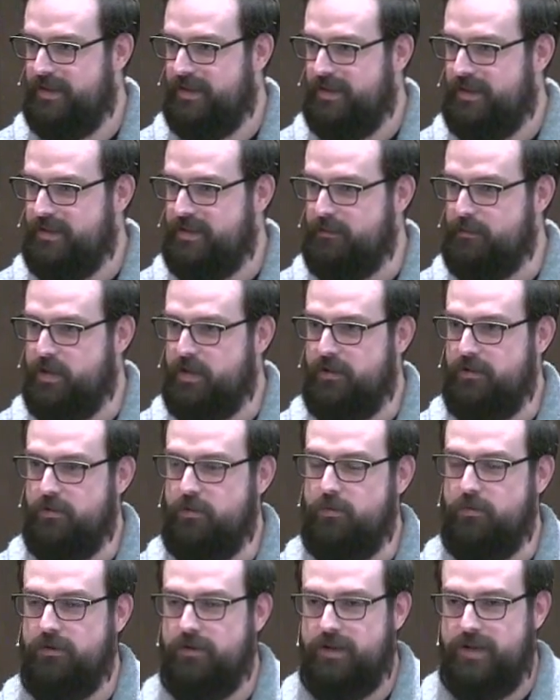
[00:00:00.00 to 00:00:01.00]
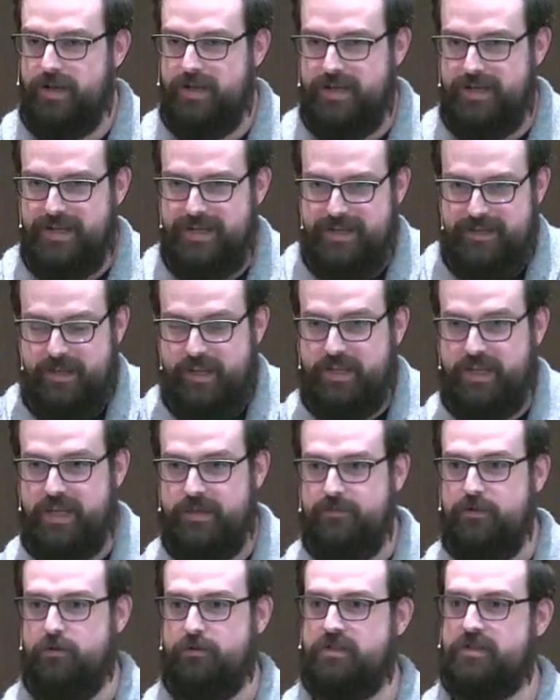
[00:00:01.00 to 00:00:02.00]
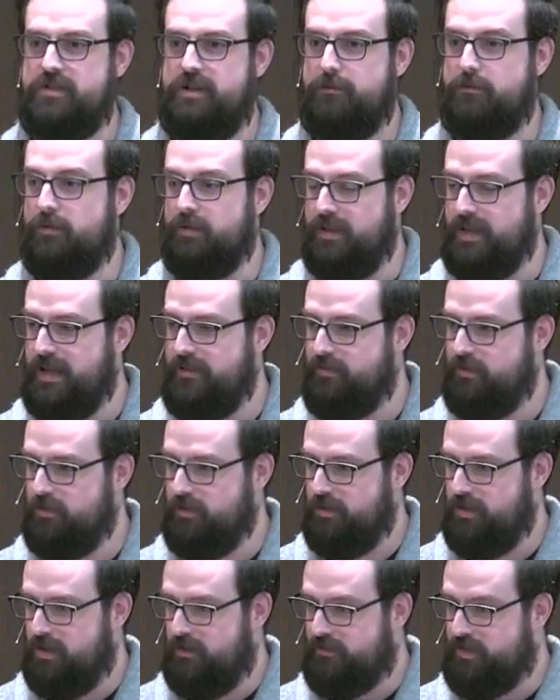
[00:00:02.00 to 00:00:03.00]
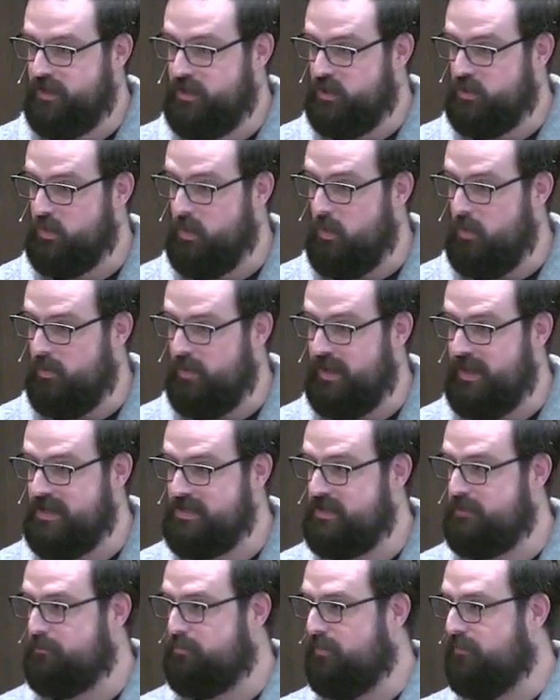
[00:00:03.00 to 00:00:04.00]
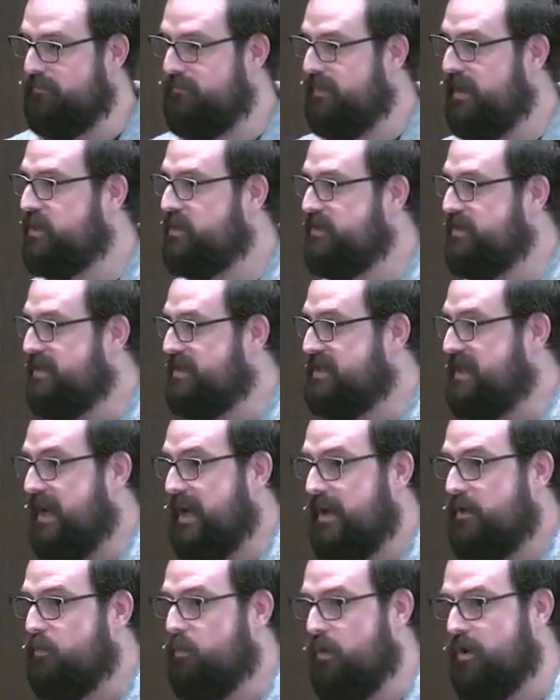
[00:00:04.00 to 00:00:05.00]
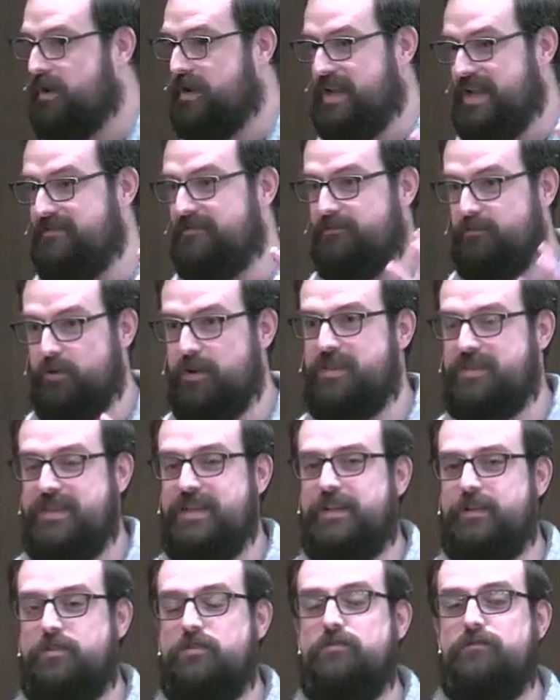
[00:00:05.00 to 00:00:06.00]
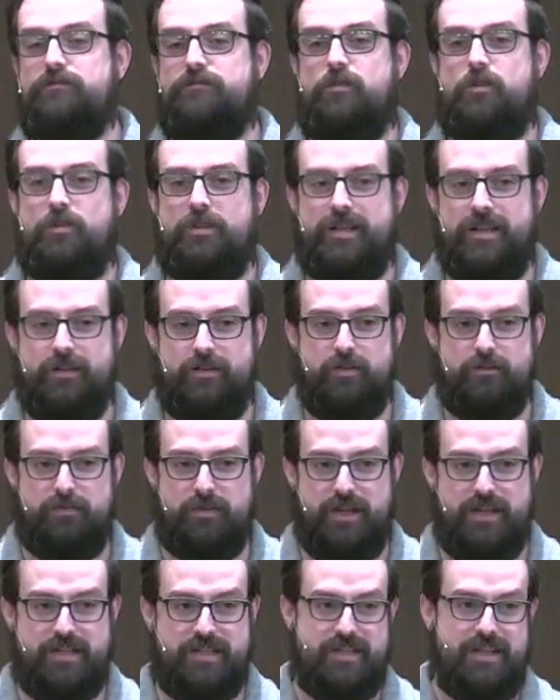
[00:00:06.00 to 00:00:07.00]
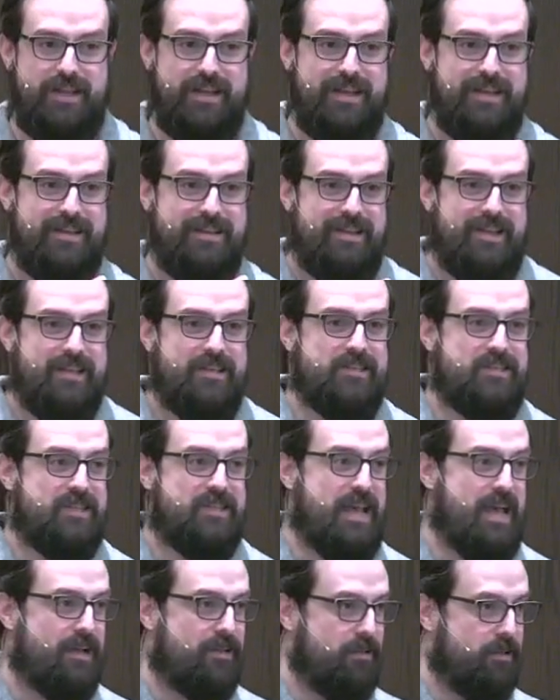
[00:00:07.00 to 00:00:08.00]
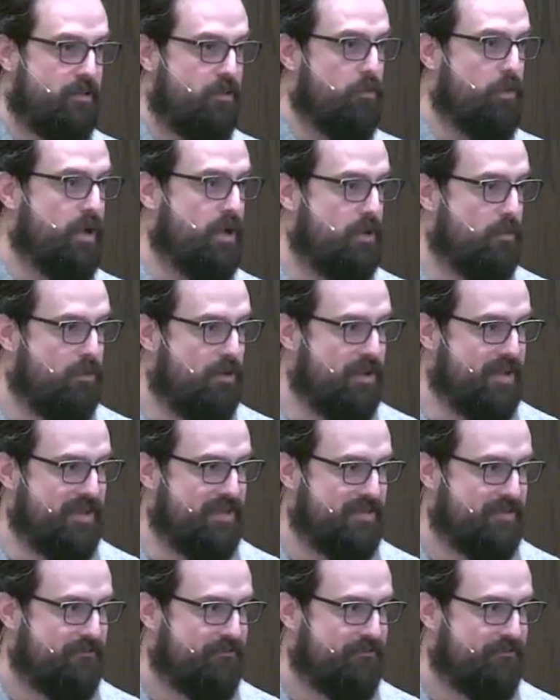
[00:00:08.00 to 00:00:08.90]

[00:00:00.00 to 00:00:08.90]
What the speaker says: They give you some level of control. And as a perfectionist, I want everything to fall into place exactly the way I want it.